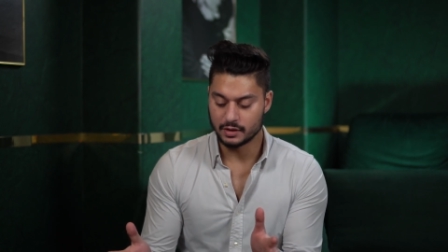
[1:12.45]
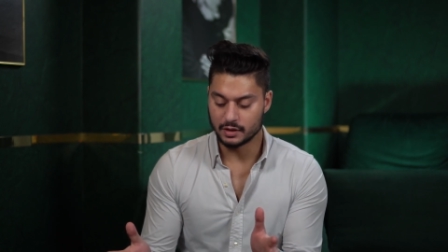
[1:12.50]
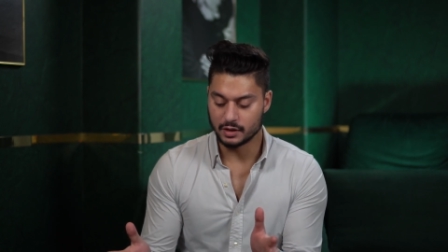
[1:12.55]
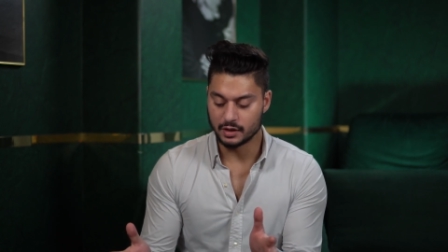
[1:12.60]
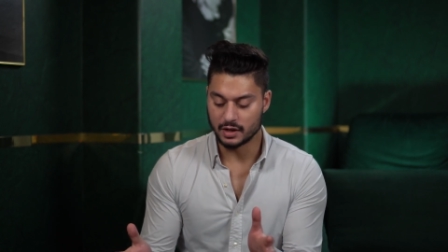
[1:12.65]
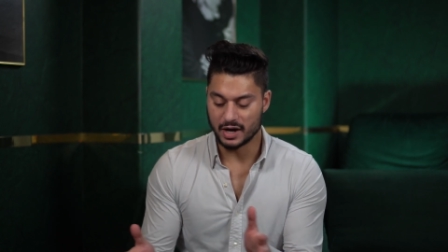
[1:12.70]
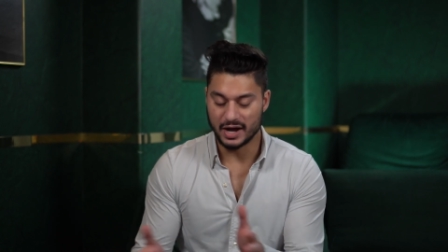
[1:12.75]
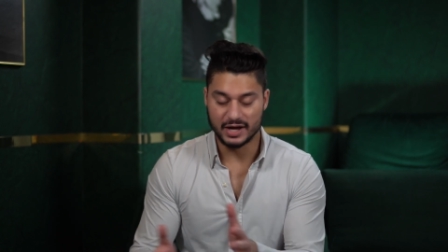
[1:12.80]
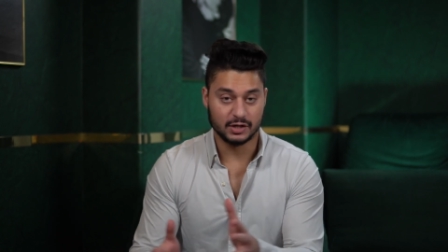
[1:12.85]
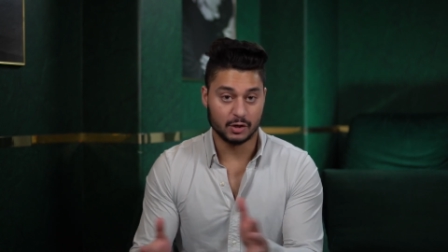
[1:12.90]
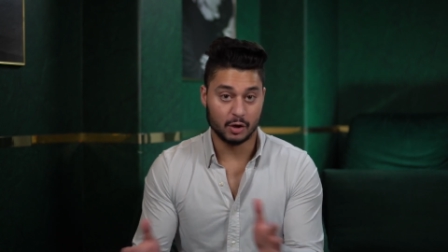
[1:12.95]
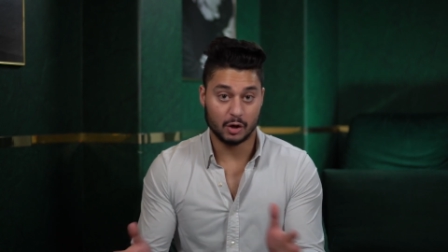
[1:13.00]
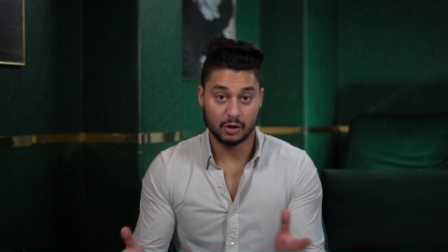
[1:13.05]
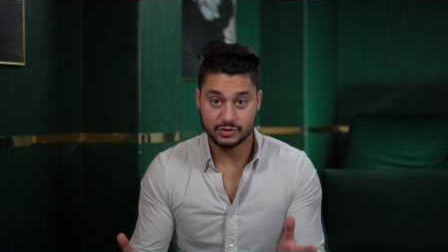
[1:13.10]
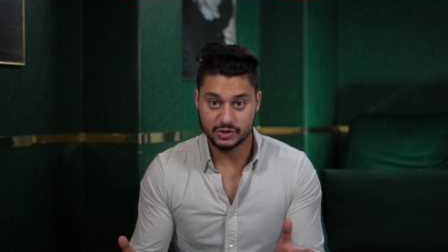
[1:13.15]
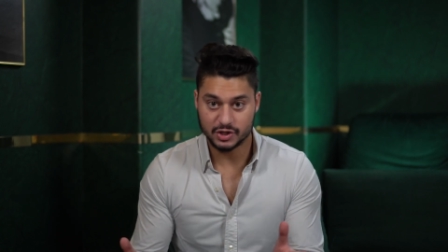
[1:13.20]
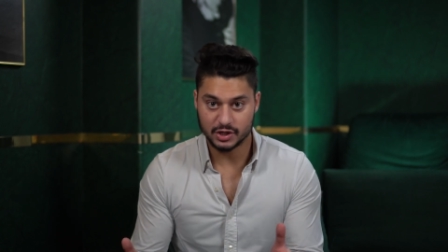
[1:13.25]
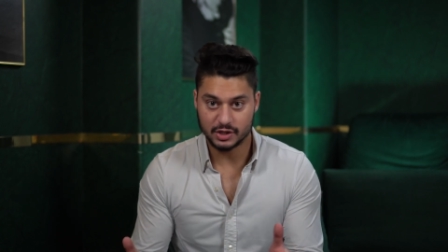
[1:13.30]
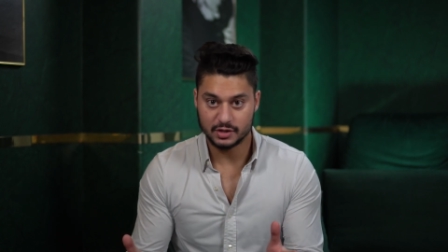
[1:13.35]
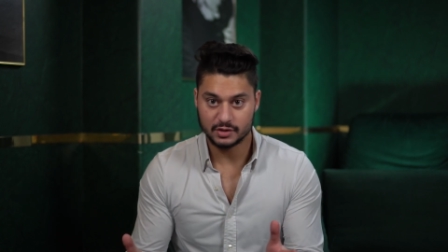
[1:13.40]

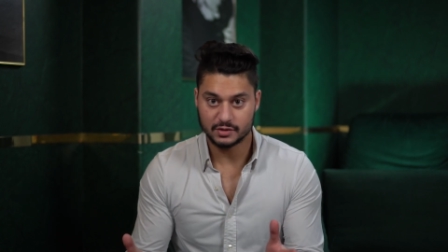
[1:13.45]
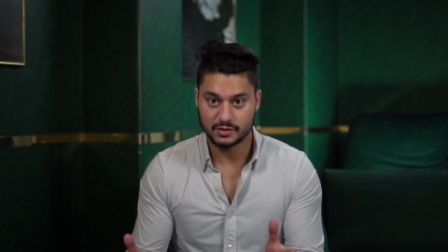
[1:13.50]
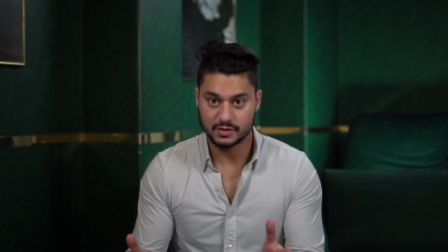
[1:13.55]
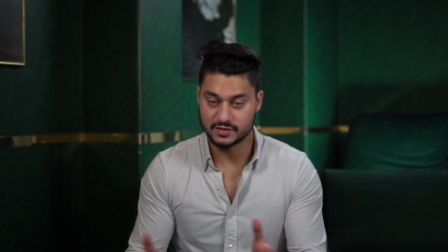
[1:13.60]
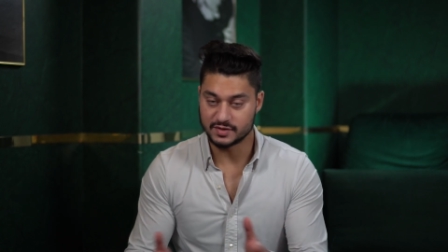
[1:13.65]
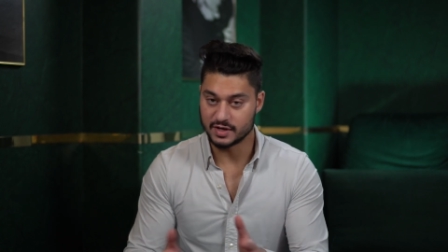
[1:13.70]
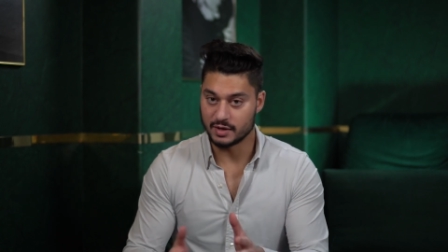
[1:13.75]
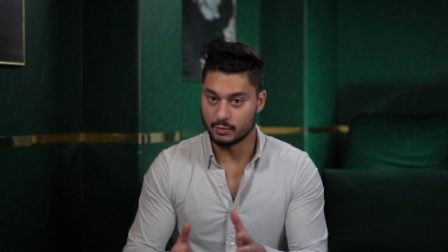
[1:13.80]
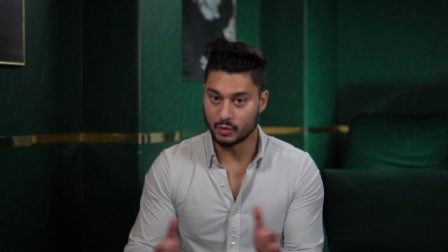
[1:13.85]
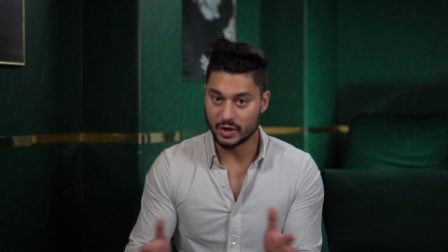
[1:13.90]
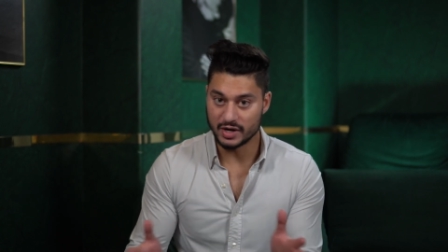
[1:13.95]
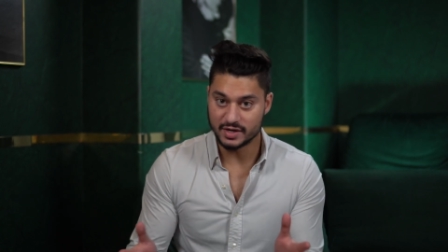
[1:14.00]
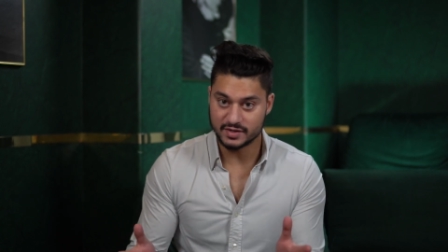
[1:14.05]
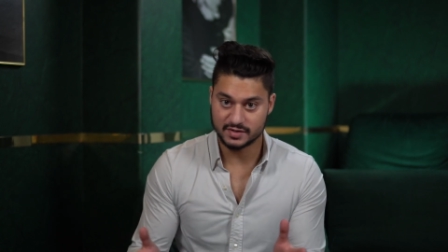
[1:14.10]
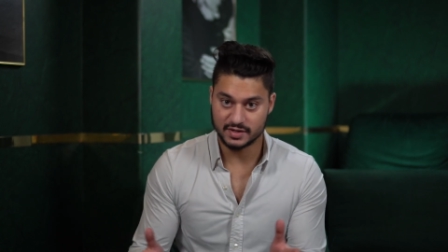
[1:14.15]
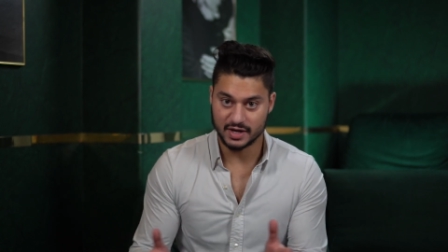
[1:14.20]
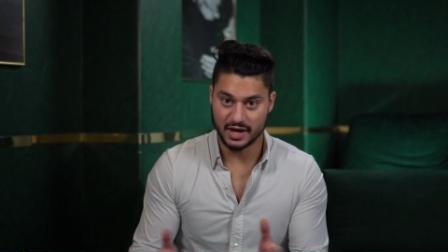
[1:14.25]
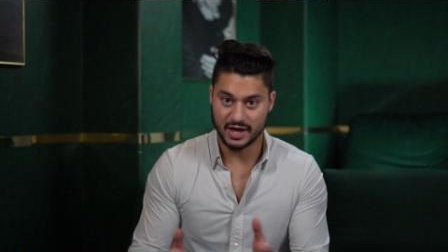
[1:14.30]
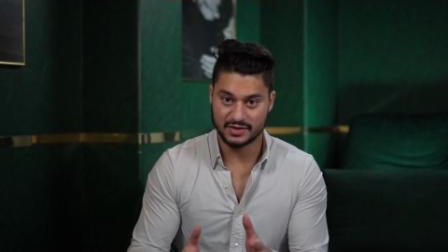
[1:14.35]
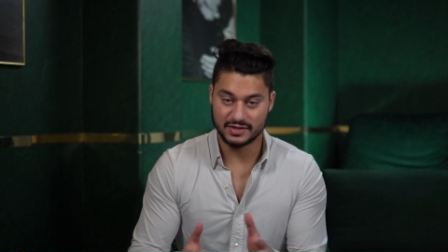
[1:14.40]
ideology, the same
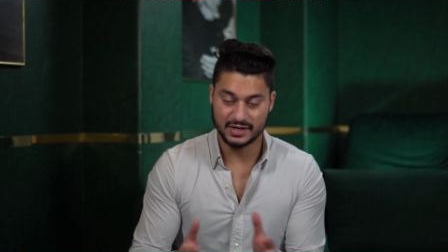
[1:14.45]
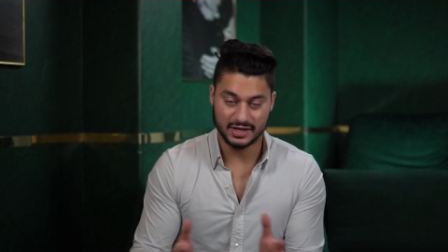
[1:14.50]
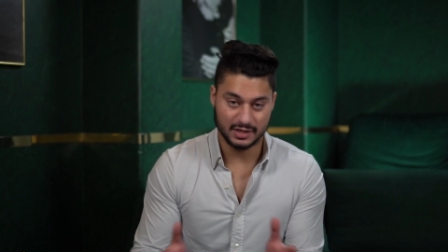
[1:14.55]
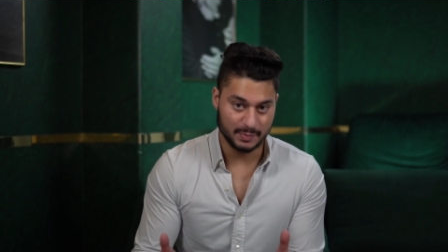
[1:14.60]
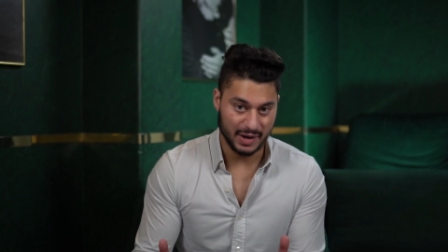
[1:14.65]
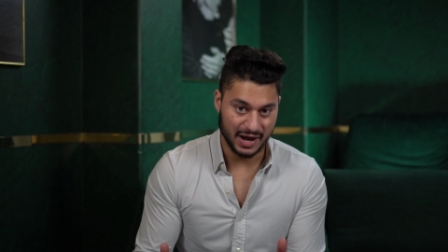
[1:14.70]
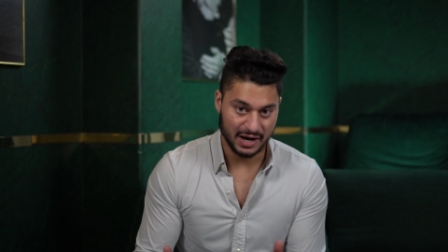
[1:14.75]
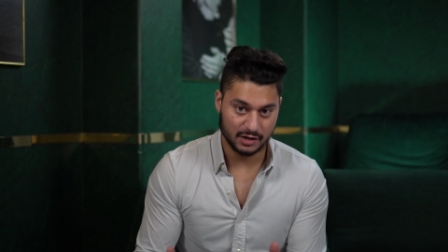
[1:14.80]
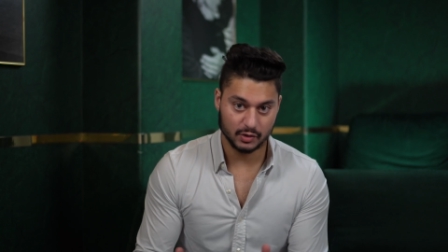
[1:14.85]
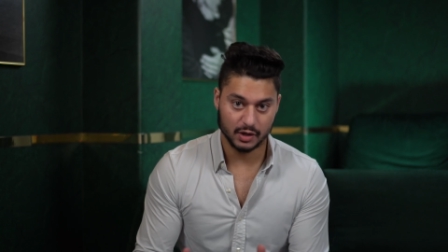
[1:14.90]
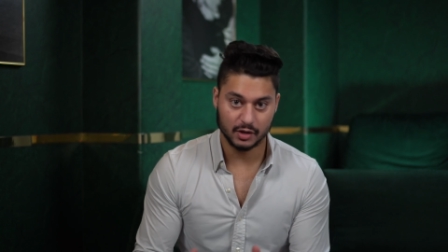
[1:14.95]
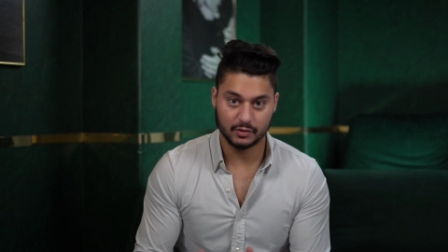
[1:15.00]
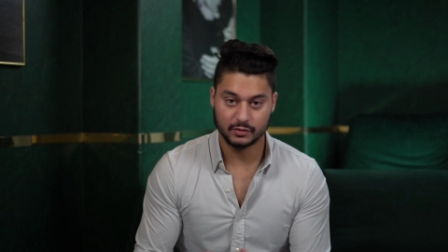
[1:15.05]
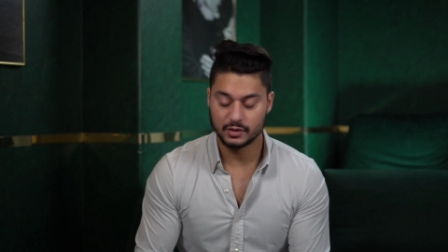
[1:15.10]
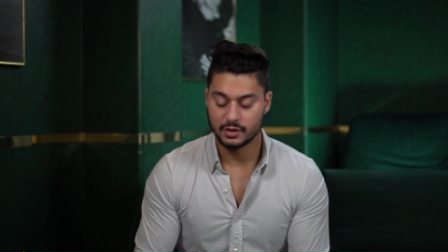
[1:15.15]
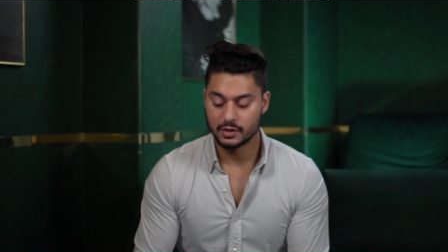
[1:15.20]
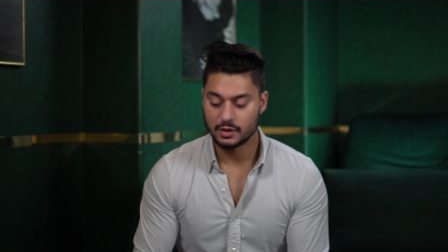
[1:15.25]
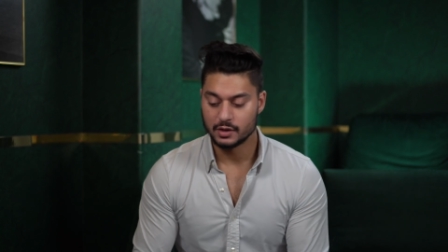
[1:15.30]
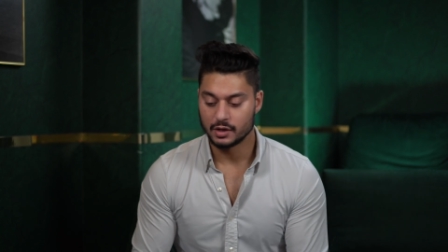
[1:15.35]
race, ethnic background,